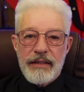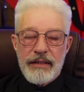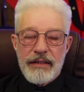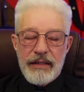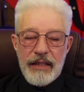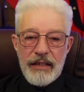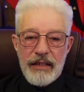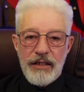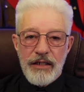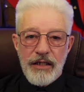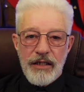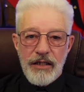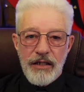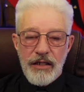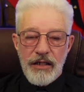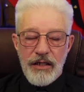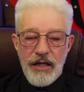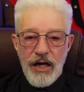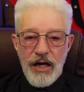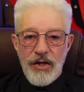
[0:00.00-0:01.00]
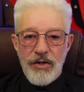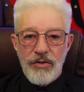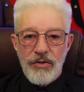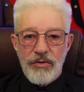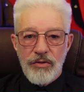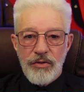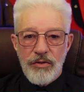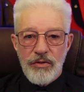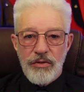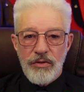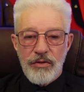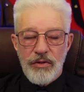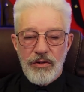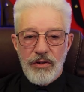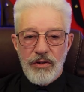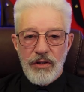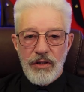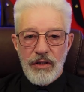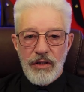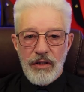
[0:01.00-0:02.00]
then you can go
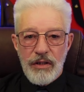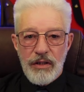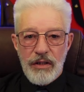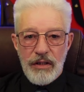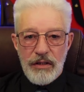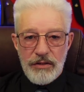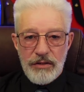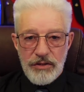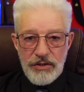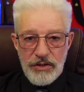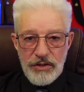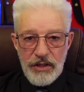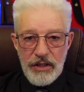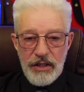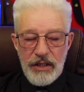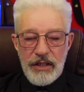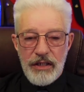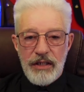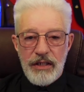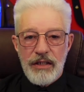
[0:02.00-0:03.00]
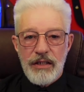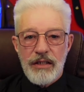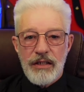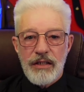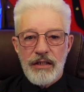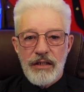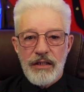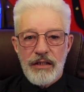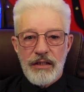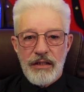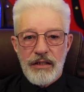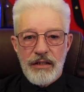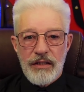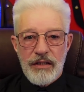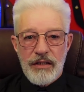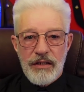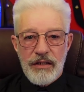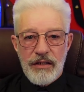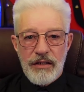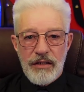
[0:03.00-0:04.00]
and see
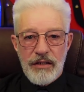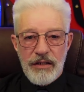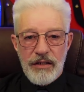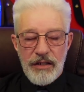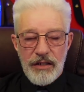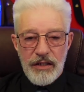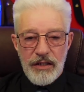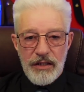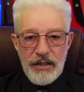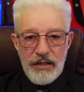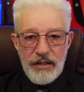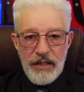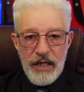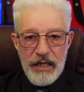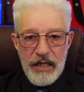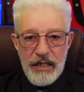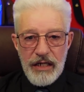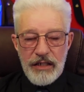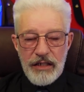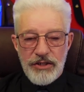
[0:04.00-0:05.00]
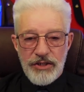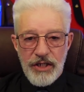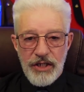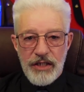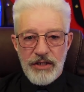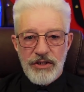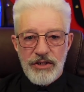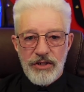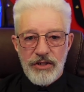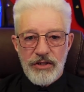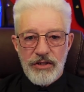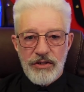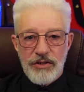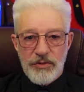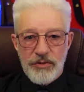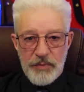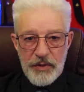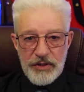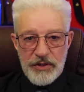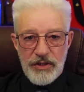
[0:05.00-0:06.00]
the NHS
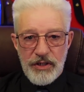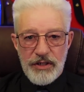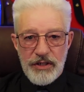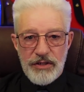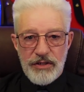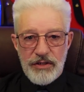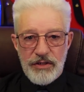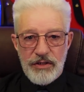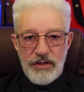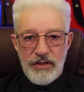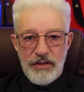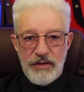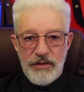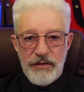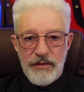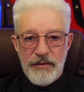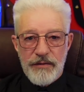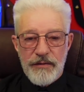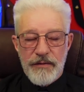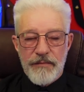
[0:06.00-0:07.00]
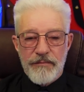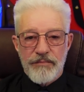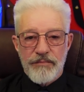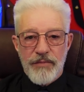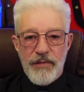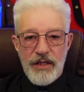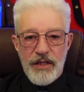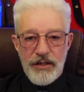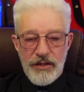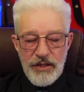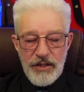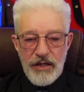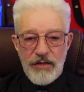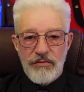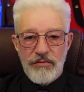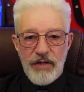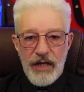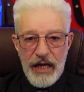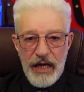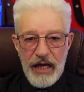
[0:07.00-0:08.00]
specialists. You
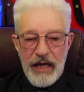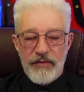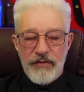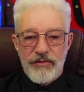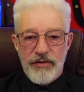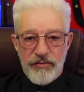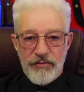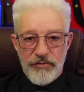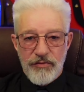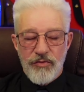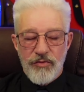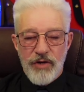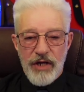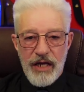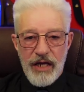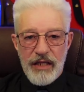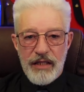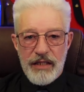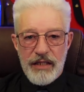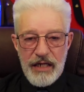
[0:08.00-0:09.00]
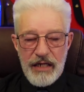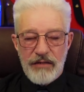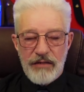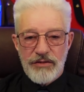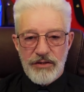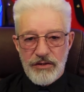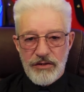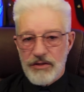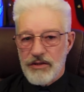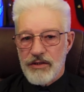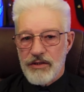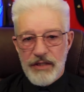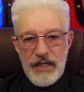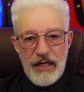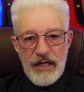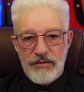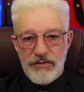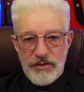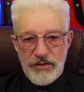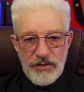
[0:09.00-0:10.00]
don't have to fork out thousands and
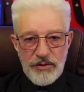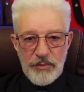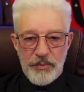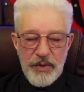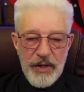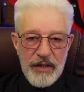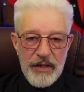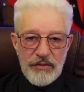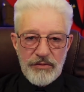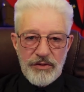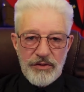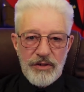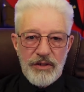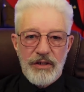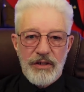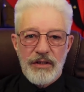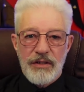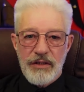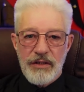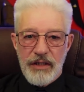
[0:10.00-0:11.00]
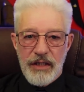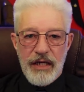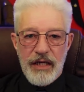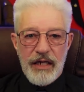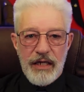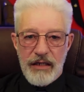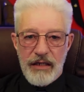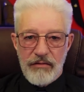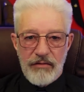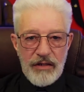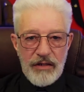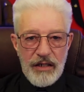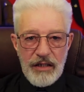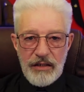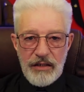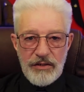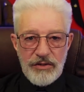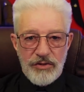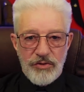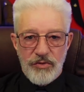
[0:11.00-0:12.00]
thousands of pounds to get hearing
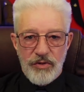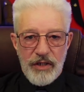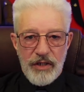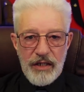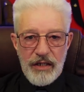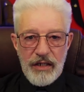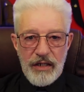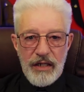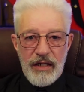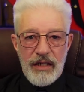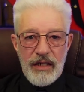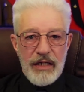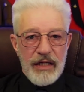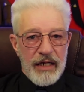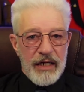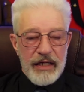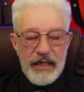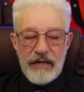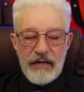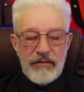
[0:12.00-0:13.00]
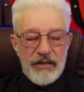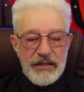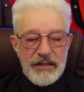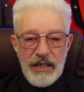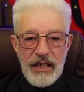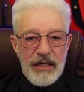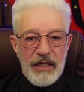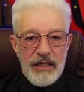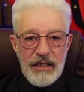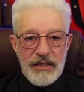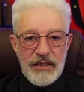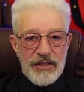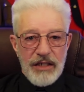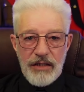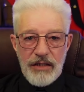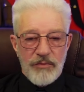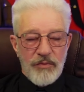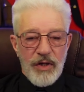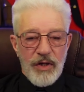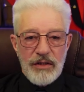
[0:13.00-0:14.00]
aids sorted out. And they're exactly the
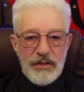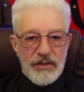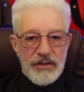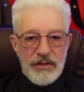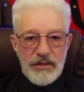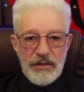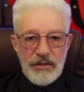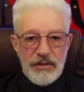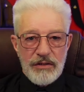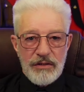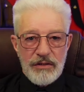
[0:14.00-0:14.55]
same ones.